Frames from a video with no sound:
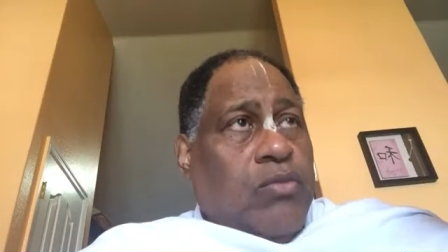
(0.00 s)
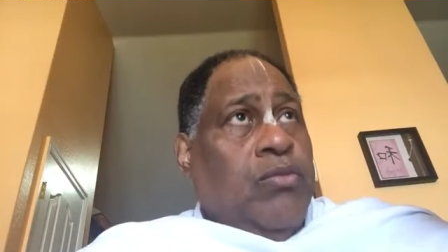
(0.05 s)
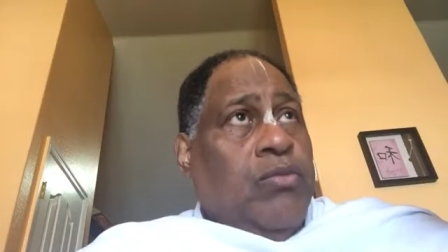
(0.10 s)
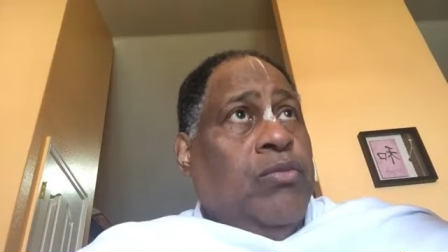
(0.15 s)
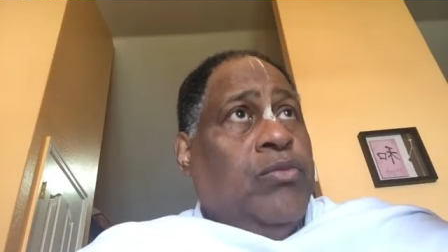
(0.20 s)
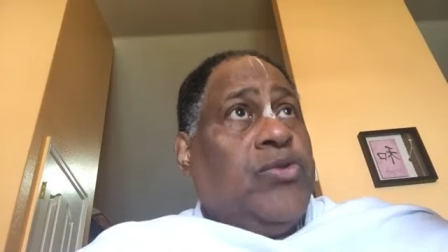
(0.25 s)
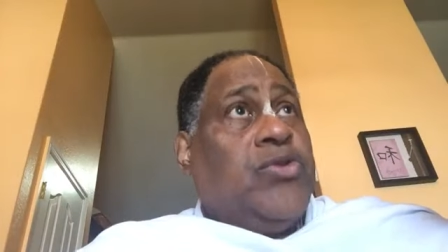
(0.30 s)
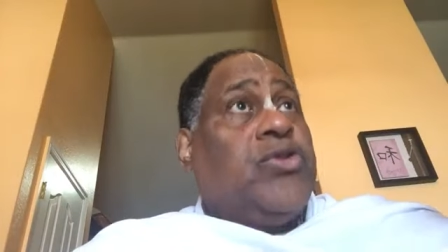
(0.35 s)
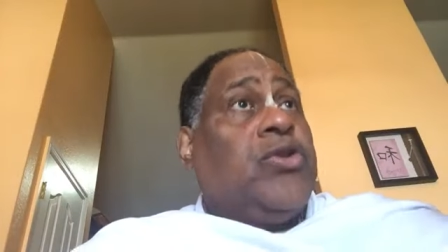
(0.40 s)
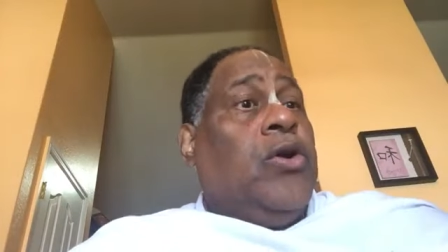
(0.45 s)

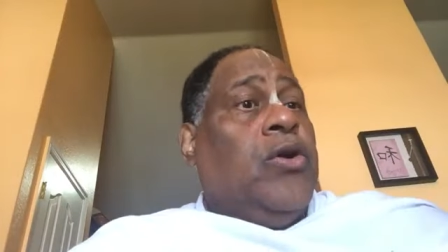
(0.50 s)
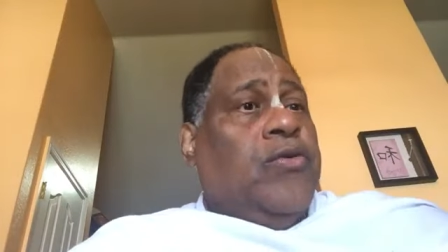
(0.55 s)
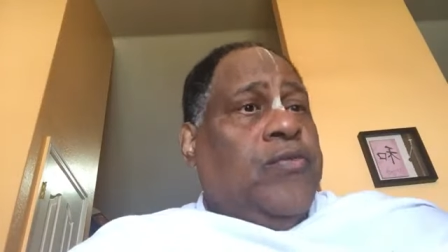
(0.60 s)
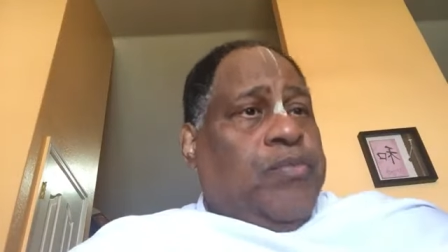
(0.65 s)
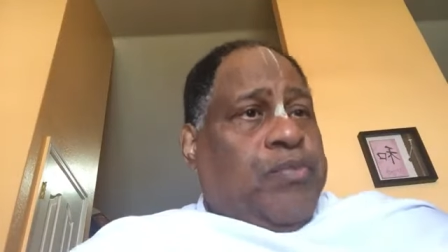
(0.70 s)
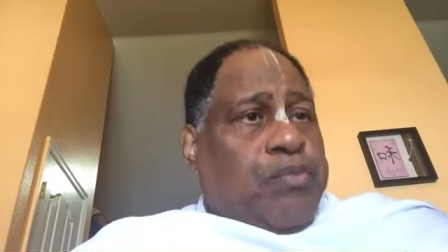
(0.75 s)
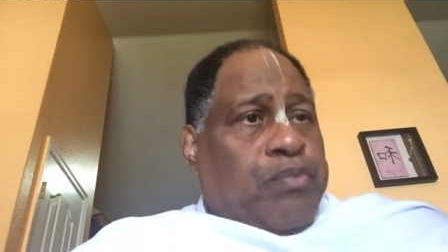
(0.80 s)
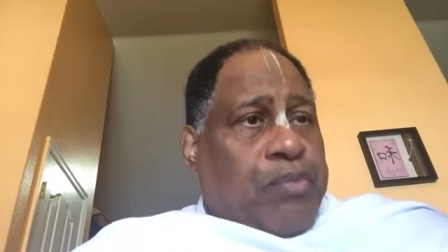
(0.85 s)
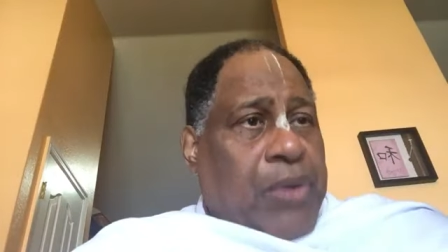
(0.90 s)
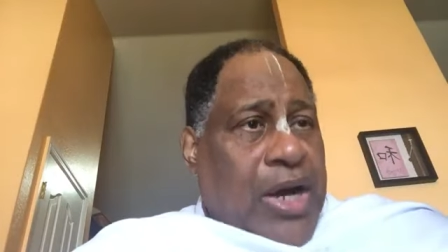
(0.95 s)
mm,
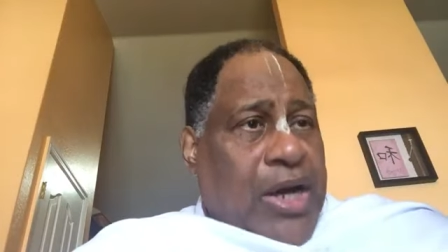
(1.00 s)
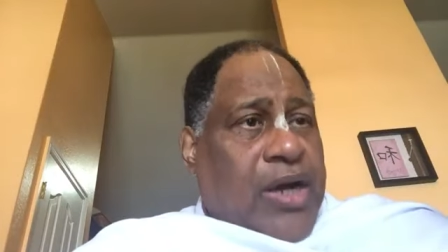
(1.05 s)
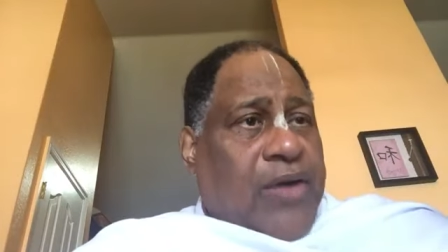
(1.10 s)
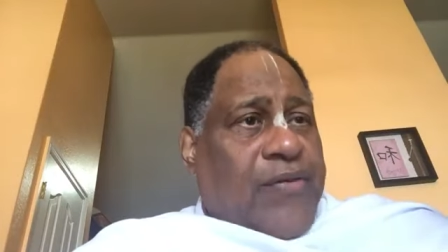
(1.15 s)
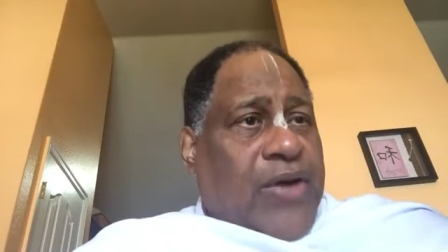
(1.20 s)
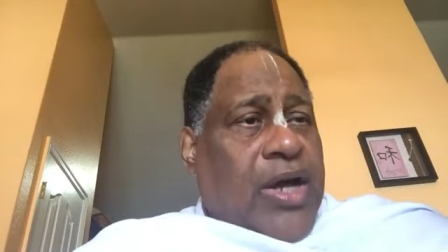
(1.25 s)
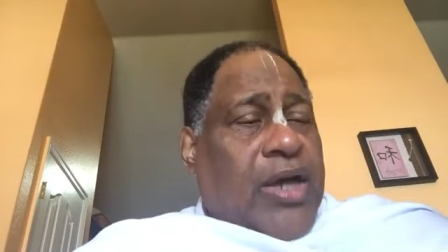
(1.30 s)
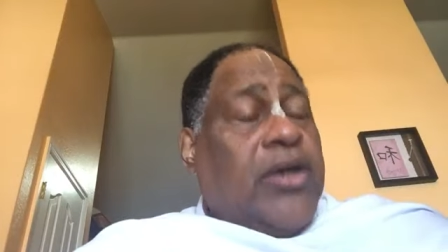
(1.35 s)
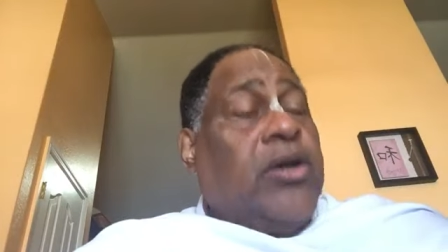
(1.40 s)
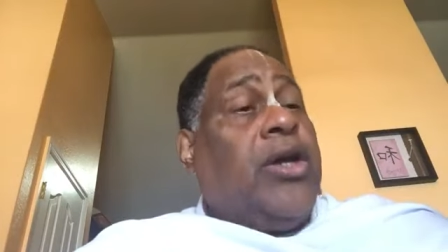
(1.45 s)
serve
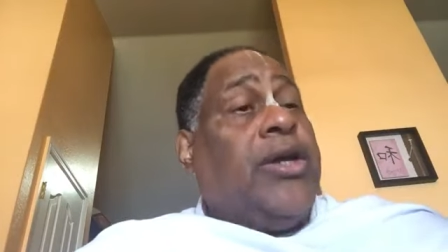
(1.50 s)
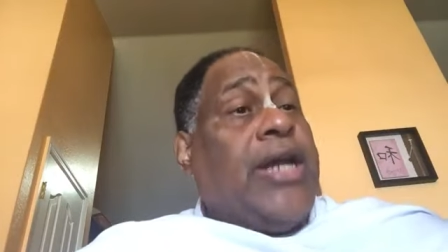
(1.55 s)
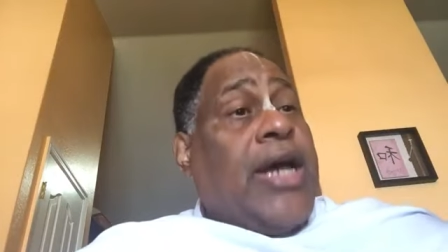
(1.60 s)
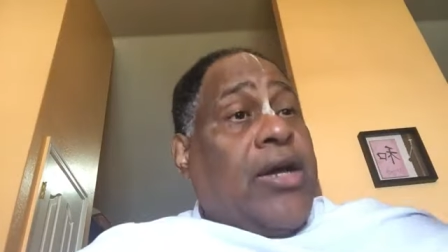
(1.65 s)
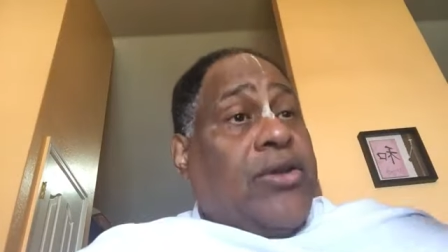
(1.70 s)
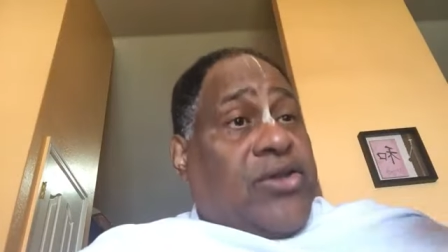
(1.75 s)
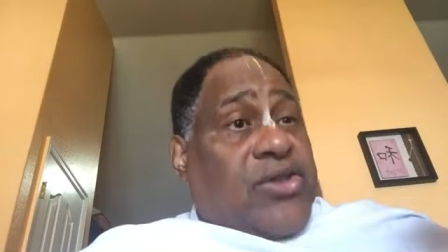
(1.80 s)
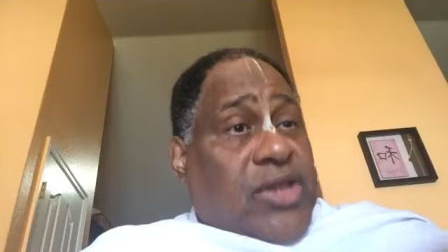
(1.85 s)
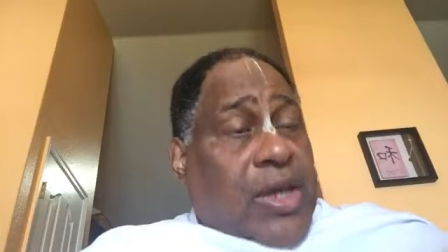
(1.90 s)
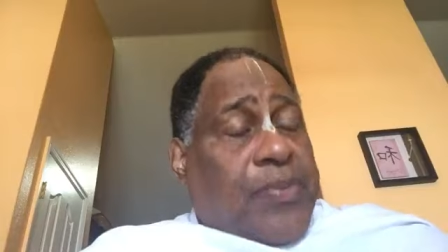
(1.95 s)
Bhagavan, are
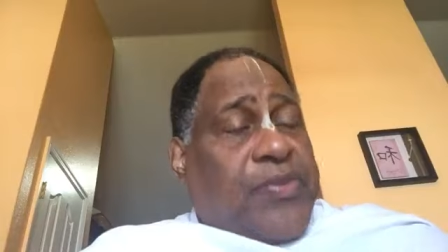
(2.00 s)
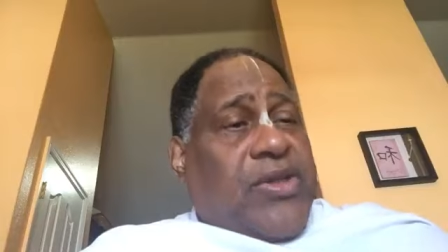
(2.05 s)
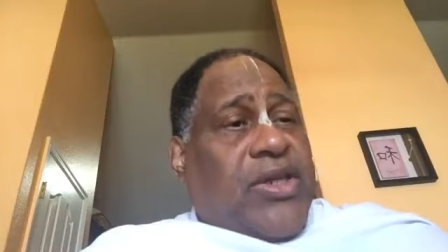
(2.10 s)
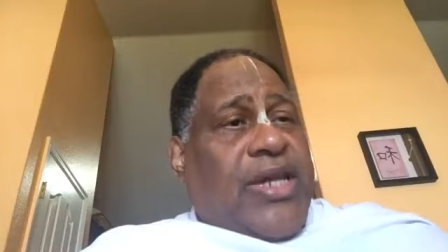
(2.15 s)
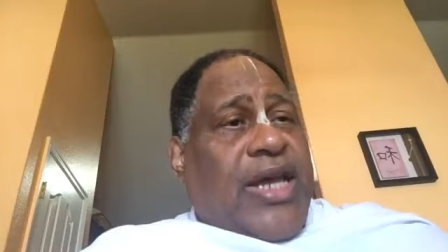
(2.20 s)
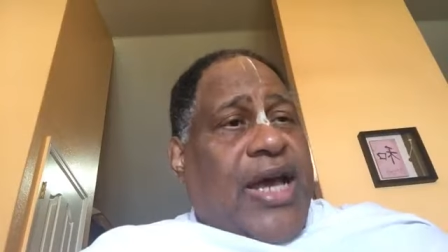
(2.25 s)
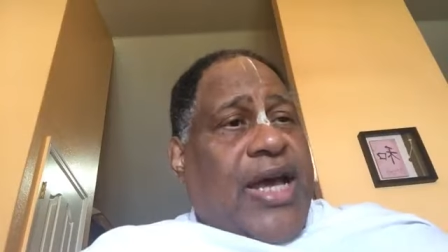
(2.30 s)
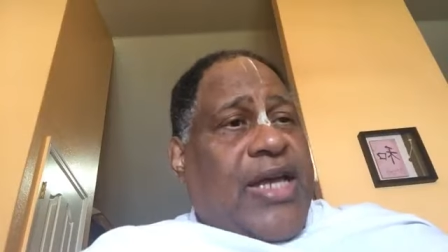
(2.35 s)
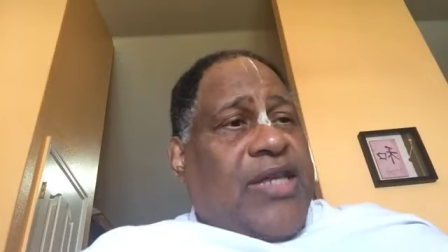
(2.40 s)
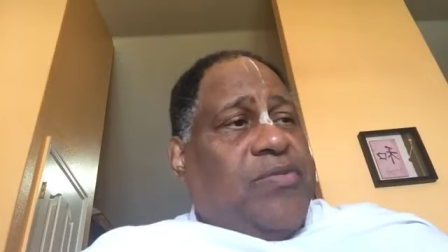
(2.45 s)
now
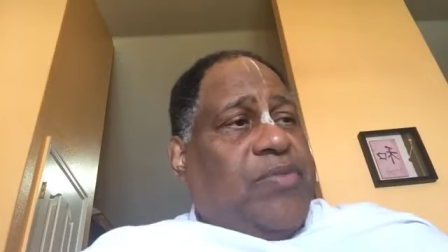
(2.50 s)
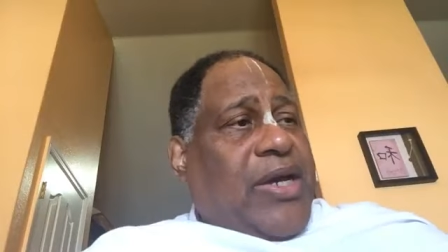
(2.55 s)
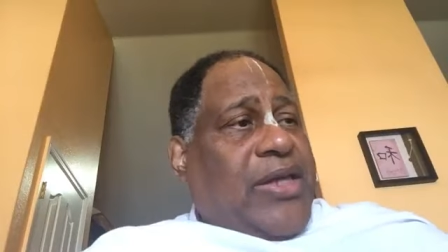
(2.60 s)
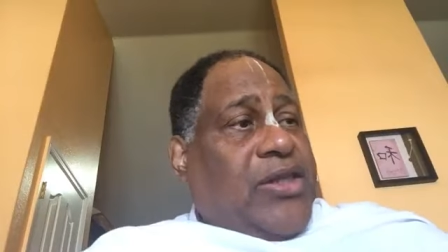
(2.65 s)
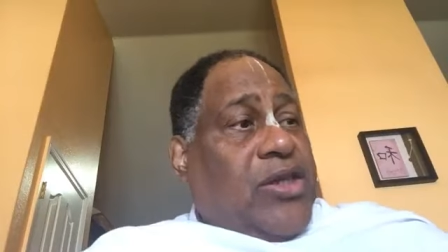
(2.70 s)
subsidized